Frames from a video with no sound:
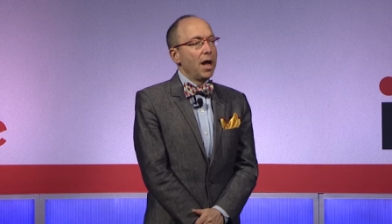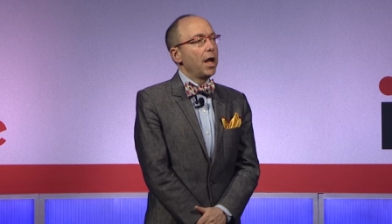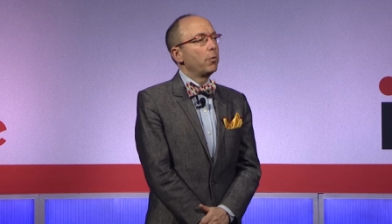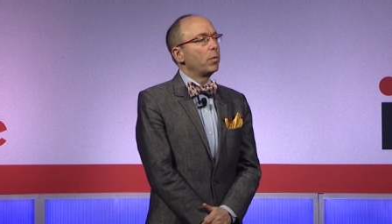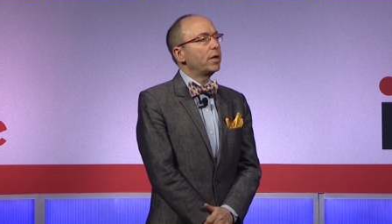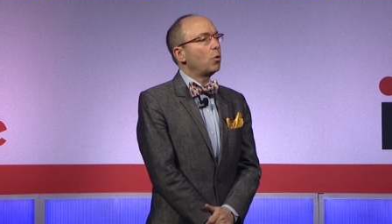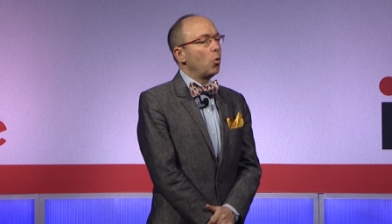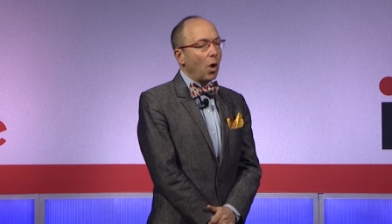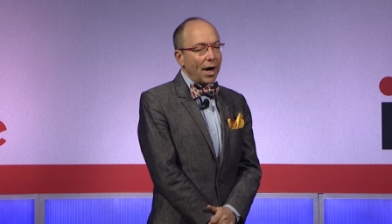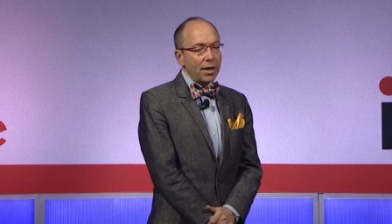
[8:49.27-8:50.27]
It
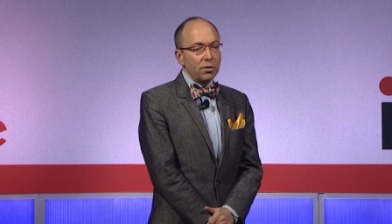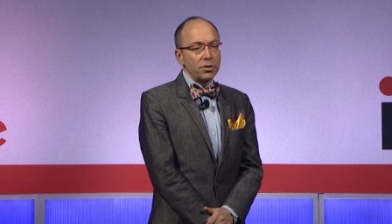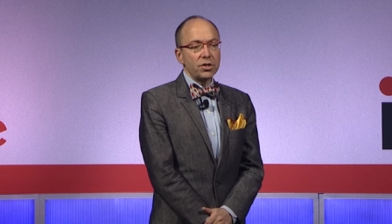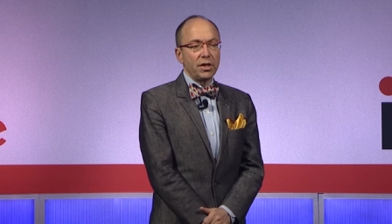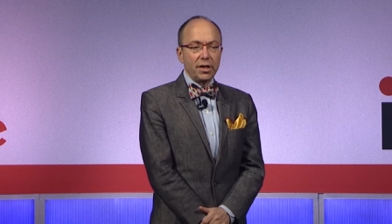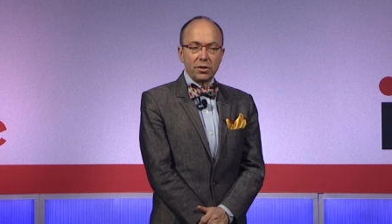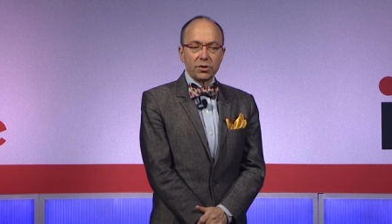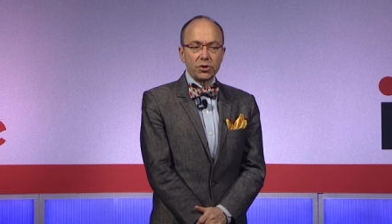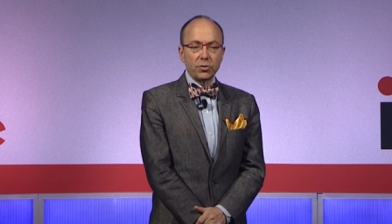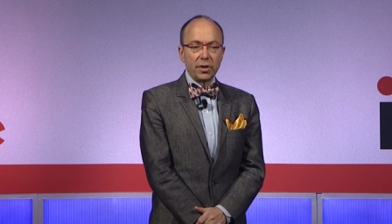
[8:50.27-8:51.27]
requires the
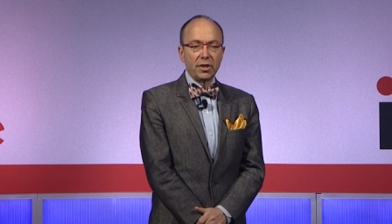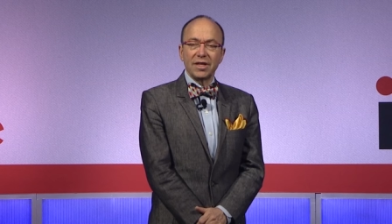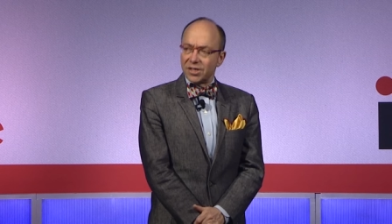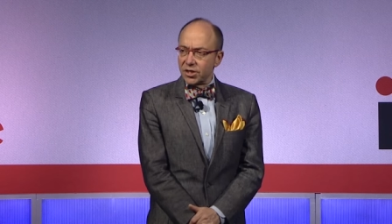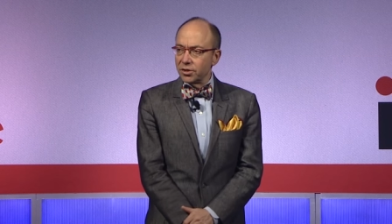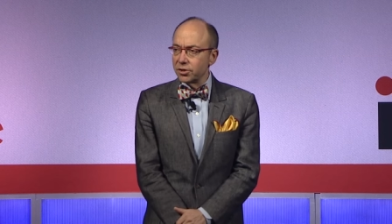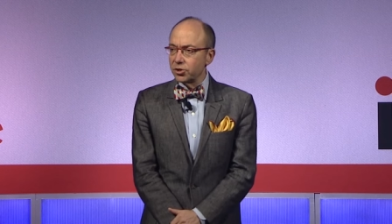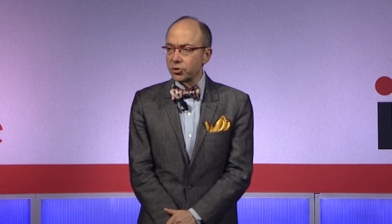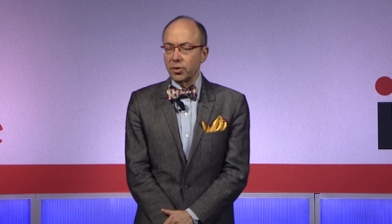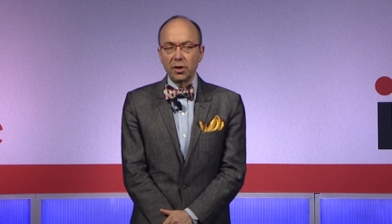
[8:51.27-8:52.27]
industry, this
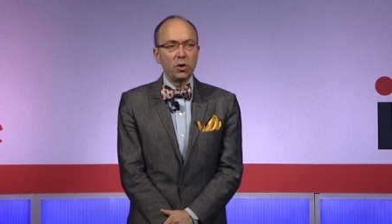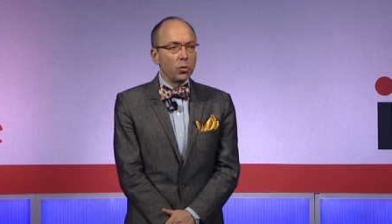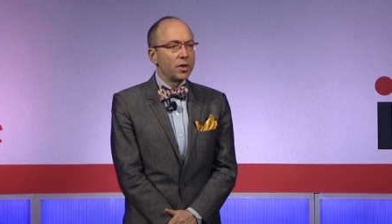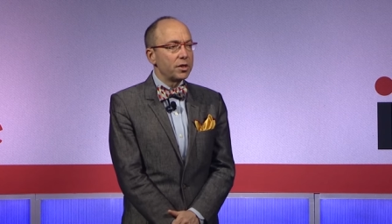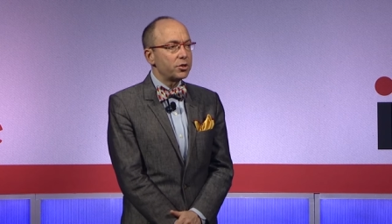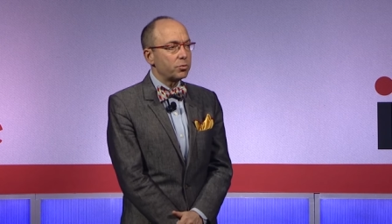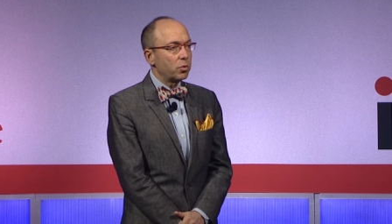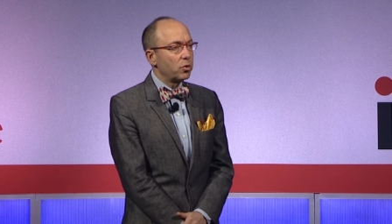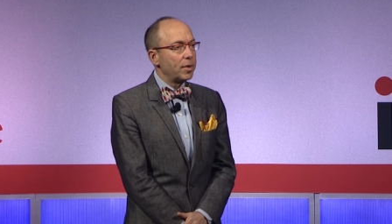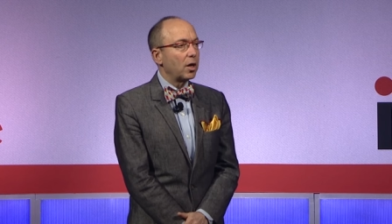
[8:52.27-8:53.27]
industry, you in this
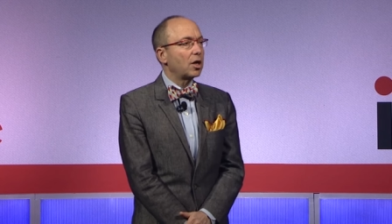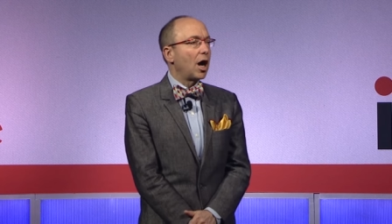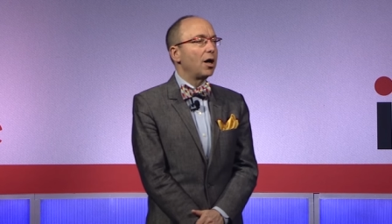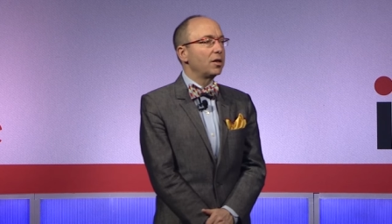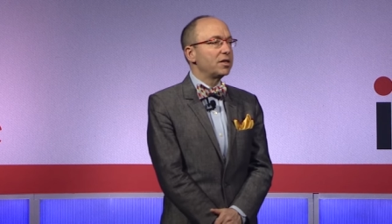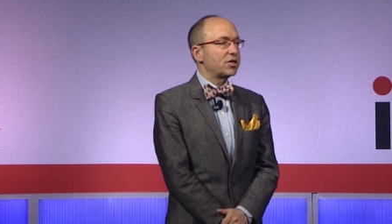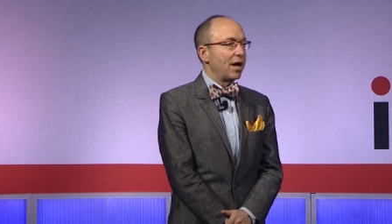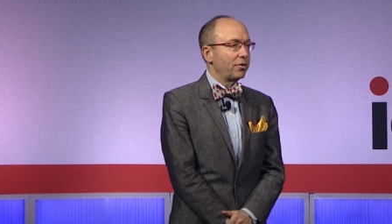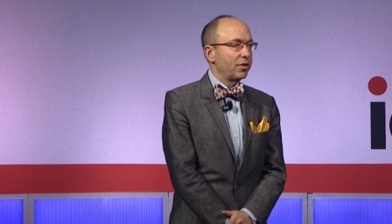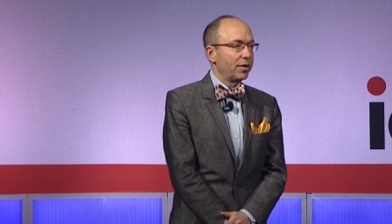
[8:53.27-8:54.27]
room and our colleagues
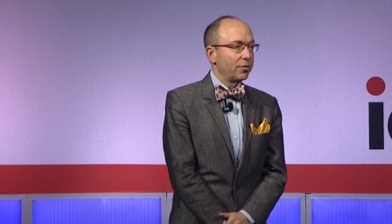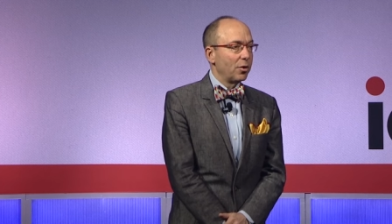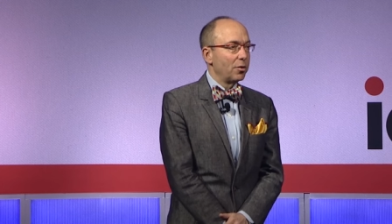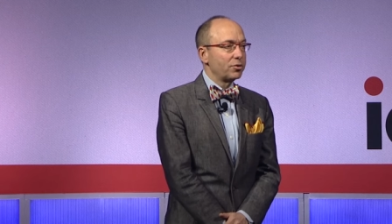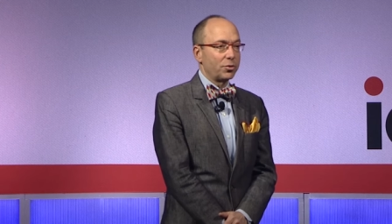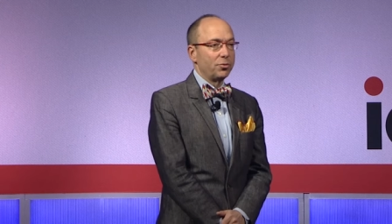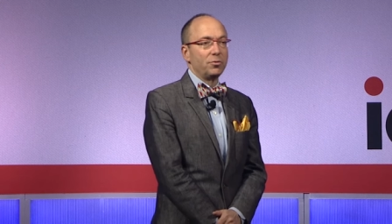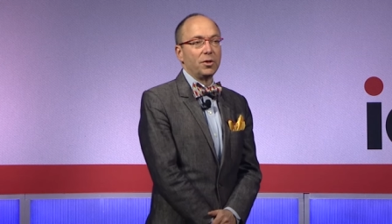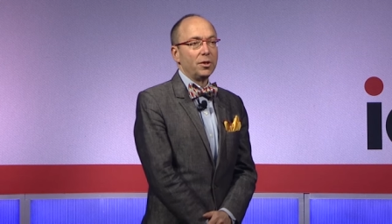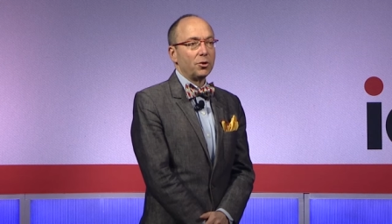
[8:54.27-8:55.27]
out there, those who
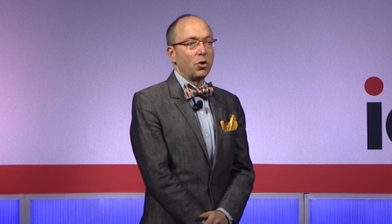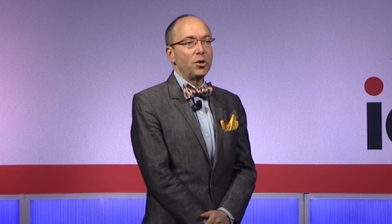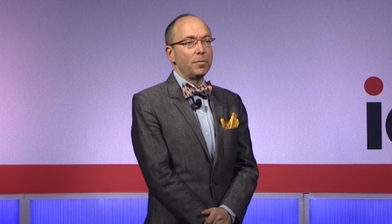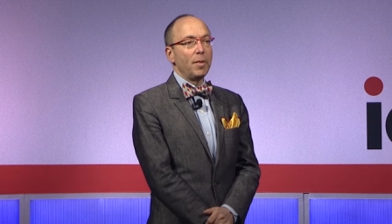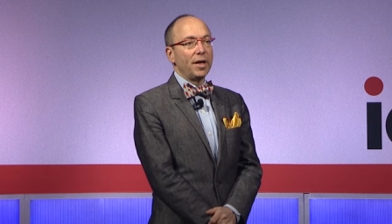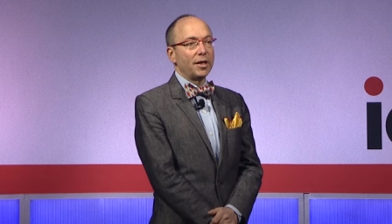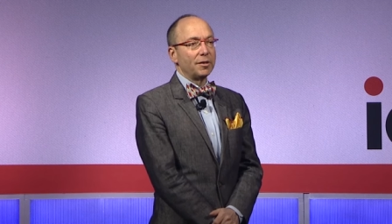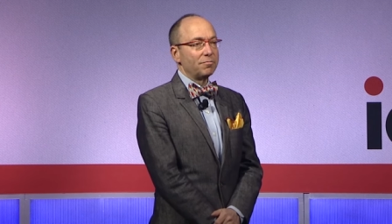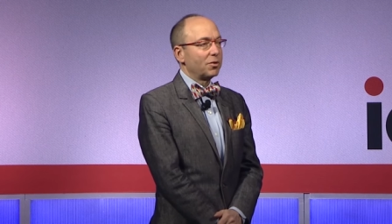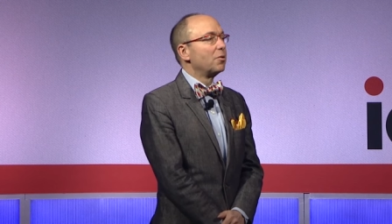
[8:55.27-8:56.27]
couldn't make it,
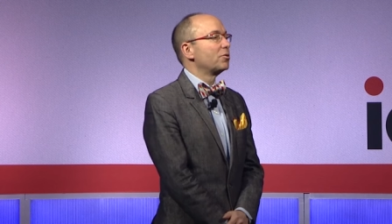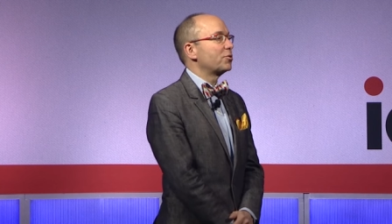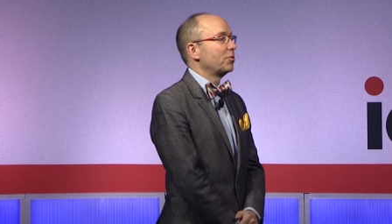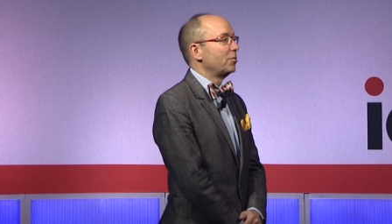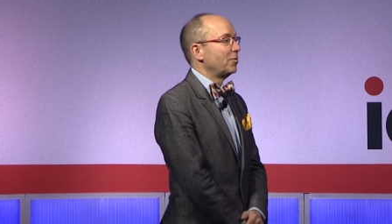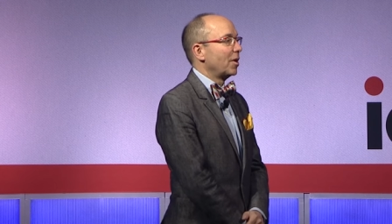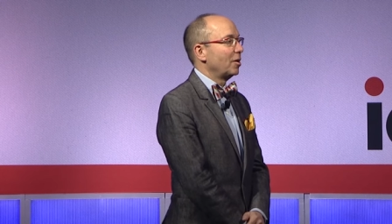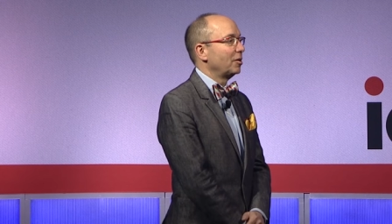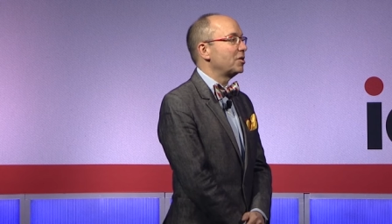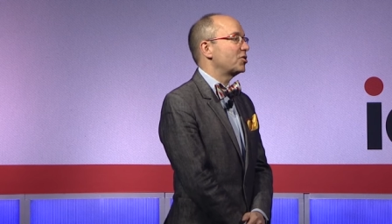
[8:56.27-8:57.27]
those who are
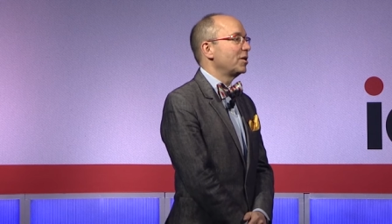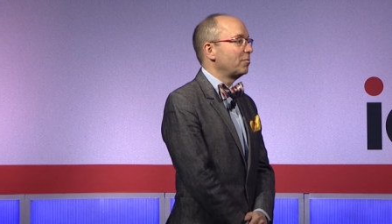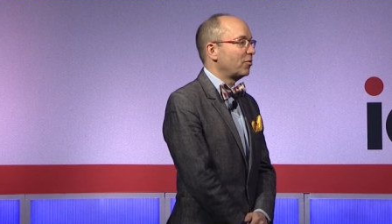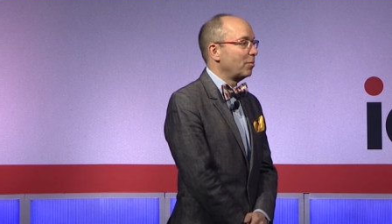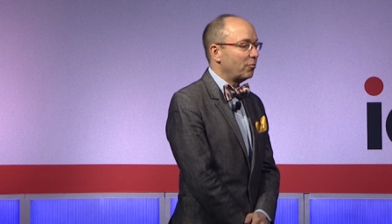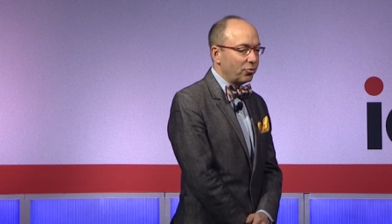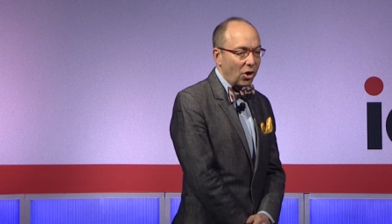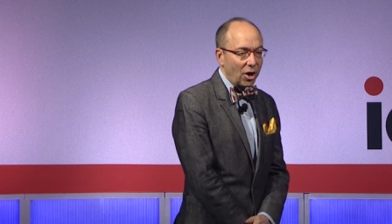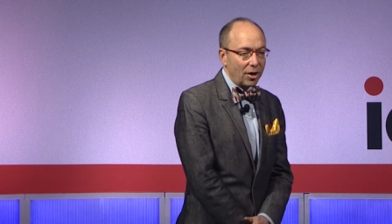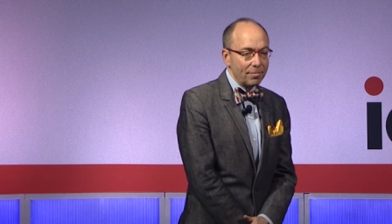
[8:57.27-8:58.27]
listening from
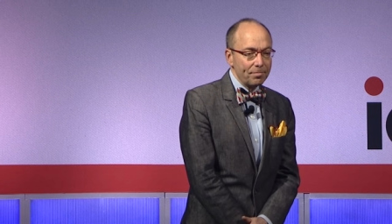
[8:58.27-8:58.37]
afar,